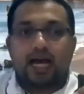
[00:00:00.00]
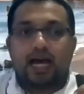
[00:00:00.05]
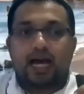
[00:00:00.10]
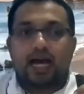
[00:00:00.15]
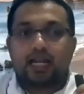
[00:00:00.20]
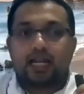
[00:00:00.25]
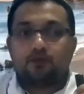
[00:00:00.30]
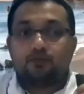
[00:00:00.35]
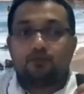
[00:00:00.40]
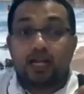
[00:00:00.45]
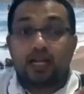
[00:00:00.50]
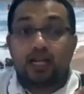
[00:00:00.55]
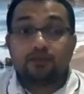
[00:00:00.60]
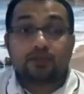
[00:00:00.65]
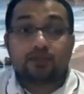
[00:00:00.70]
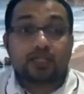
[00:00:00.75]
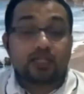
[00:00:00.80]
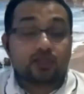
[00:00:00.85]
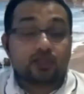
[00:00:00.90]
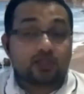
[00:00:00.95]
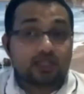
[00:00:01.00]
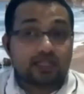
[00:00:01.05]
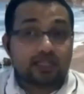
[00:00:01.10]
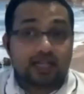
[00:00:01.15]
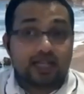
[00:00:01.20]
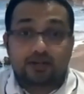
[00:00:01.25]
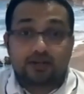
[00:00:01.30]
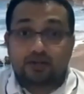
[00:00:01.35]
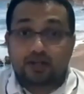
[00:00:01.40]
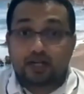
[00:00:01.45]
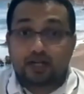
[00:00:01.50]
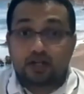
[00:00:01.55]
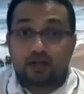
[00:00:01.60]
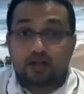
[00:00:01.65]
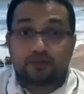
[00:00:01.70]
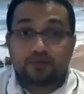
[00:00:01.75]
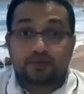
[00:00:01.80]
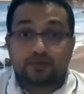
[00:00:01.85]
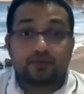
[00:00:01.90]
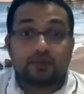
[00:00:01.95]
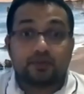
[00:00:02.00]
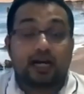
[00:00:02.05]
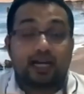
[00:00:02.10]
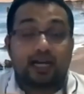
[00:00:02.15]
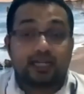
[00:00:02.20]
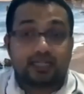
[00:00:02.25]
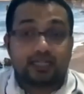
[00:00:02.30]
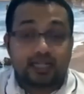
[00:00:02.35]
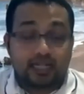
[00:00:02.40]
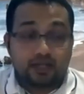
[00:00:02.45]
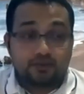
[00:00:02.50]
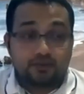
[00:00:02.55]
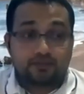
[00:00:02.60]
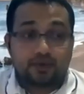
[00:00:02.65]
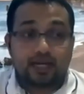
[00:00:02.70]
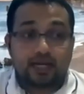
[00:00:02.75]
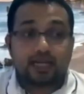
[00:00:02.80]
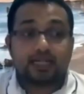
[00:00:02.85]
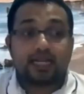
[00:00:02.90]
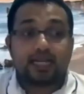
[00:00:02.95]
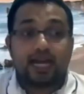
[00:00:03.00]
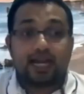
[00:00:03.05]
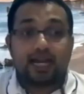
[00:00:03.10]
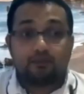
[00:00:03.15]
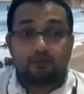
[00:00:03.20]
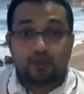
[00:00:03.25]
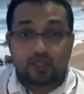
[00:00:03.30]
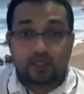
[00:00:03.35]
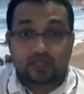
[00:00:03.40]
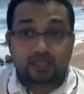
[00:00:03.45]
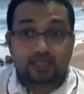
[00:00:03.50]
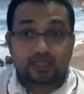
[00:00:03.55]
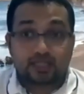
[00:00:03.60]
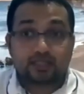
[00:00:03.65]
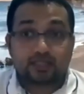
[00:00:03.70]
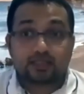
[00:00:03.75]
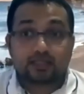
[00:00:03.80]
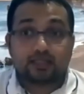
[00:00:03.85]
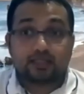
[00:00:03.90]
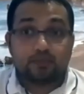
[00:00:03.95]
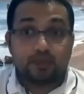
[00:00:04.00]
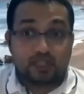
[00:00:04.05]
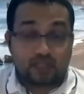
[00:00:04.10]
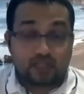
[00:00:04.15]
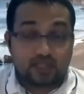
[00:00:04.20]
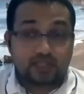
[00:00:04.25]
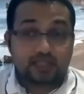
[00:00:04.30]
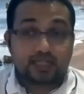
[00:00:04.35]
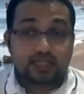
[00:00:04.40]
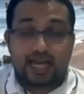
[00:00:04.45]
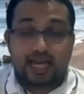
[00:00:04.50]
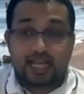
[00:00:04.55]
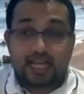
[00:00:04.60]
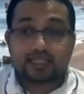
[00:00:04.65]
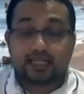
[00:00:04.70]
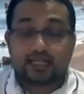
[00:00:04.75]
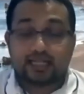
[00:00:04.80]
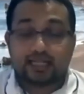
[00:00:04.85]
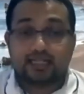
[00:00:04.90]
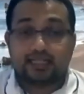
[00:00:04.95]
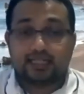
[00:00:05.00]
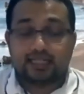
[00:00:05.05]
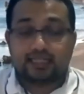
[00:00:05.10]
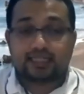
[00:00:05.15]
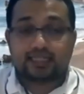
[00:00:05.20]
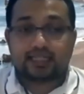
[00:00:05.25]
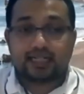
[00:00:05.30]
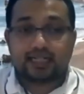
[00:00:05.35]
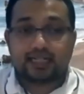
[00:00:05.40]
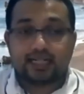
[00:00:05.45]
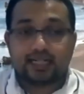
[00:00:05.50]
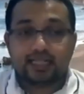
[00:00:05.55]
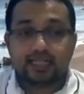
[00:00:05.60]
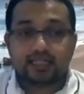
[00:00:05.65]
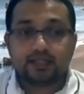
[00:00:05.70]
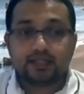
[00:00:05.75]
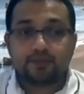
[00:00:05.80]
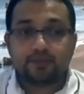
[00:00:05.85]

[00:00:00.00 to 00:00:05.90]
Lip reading: And value tension and trade-offs were identified and measured as I discussed.